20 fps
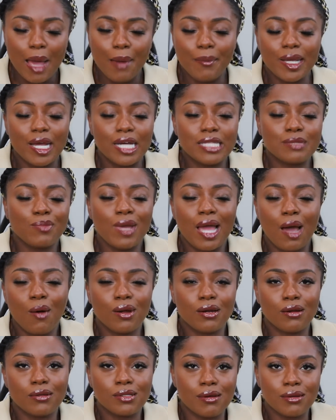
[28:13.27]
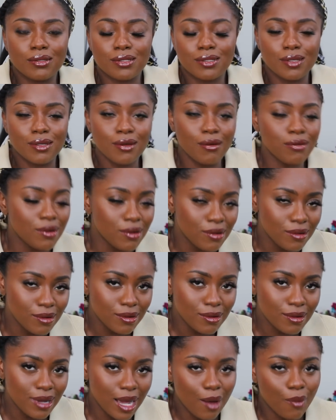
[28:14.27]
because me, I want to talk to you.
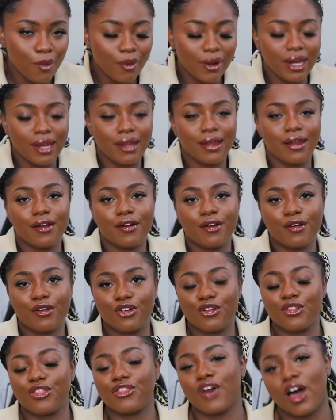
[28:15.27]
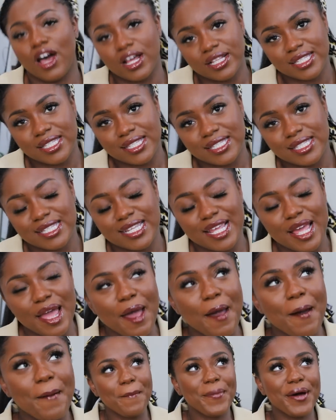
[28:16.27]
I want to hear your thoughts.
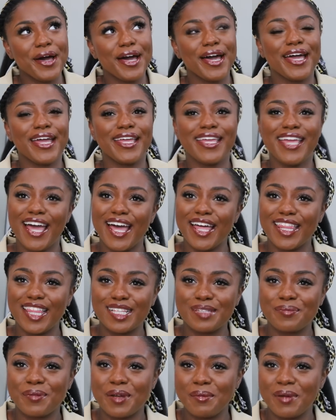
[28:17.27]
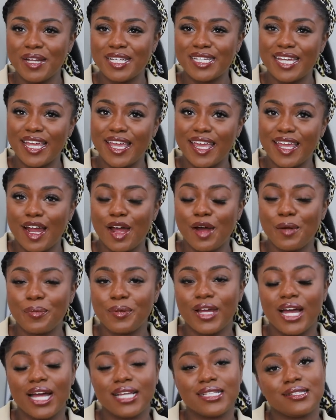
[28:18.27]
But yeah, that's pretty much it. I
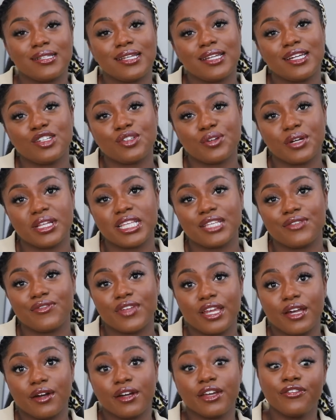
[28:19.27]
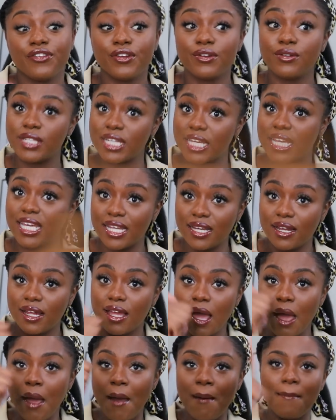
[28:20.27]
hope you guys did enjoy this video. If you did,
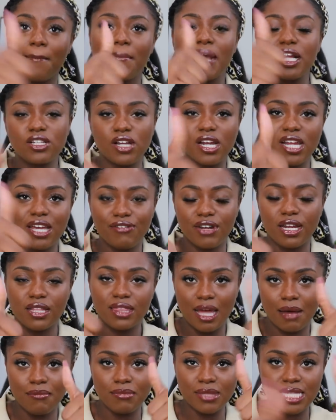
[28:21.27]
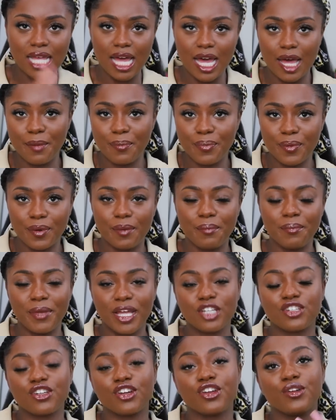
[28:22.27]
make sure to give it a thumbs up.
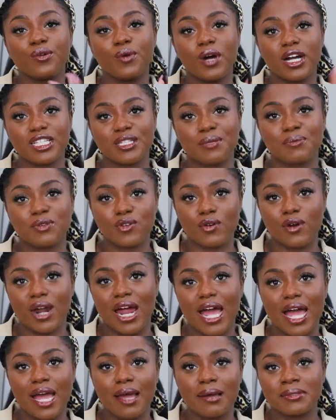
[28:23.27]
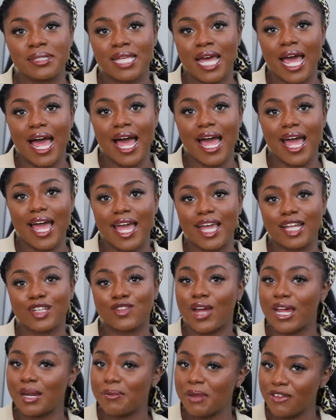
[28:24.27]
Make sure you are subscribed. I
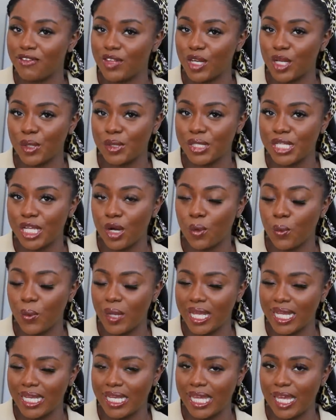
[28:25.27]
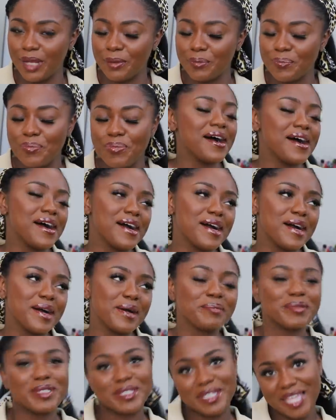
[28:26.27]
try to make videos here weekly.
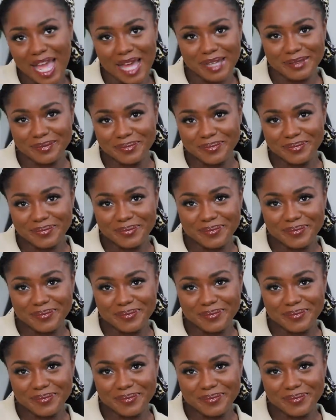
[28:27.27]
So yeah,